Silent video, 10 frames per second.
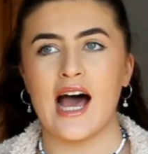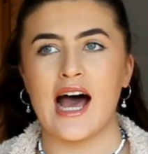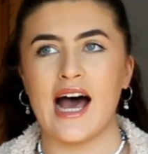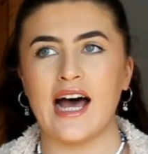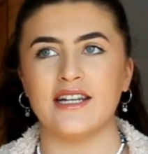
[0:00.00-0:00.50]

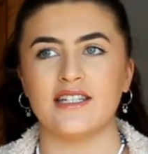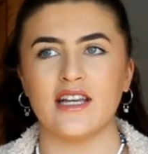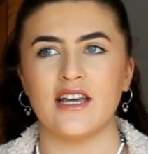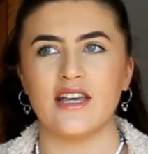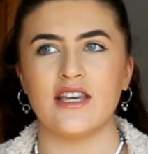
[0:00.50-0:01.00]
and
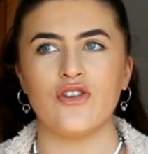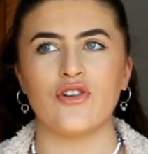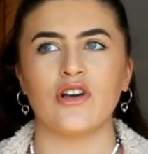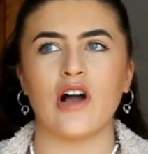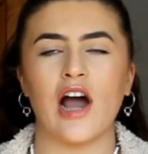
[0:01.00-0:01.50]
you
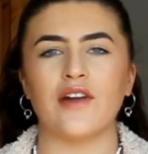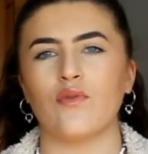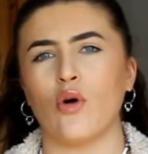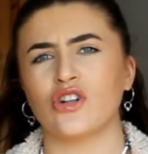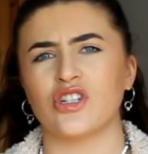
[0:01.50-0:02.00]
can kind
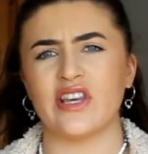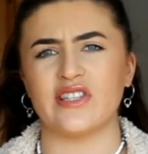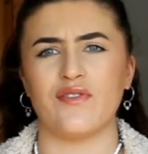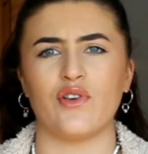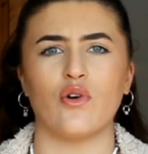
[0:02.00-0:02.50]
of watch
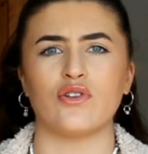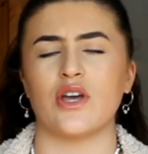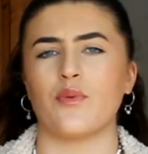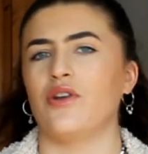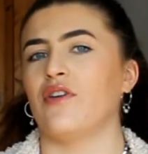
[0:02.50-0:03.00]
this if you're
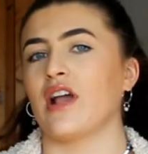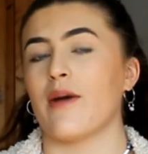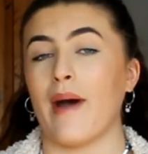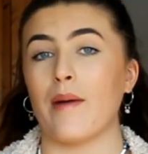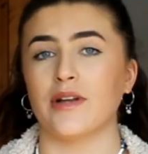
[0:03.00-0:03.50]
also wondering
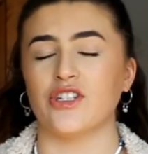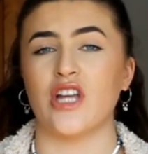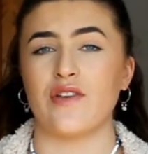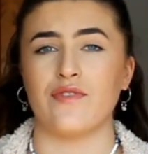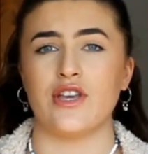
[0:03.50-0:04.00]
about
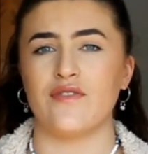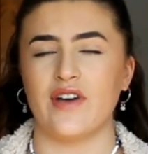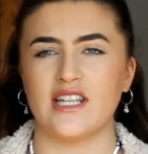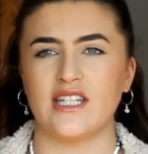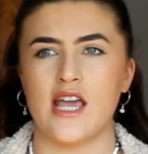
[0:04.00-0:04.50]
budgeting for
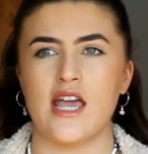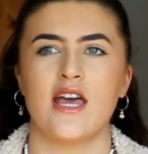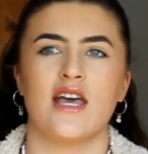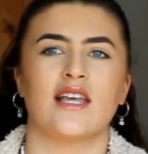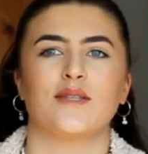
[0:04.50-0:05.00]
university.
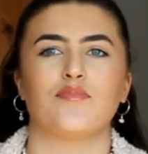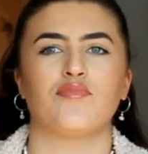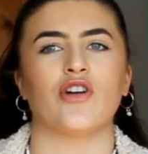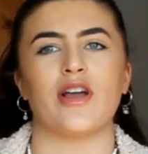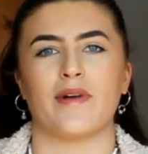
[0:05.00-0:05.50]
It's
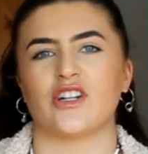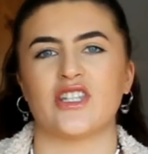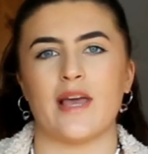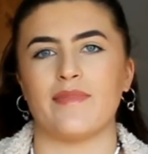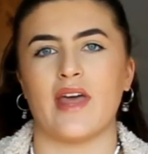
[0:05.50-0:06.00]
pretty much
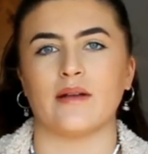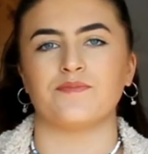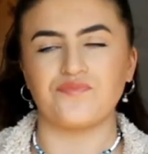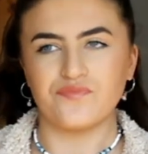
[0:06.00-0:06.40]
the same thing.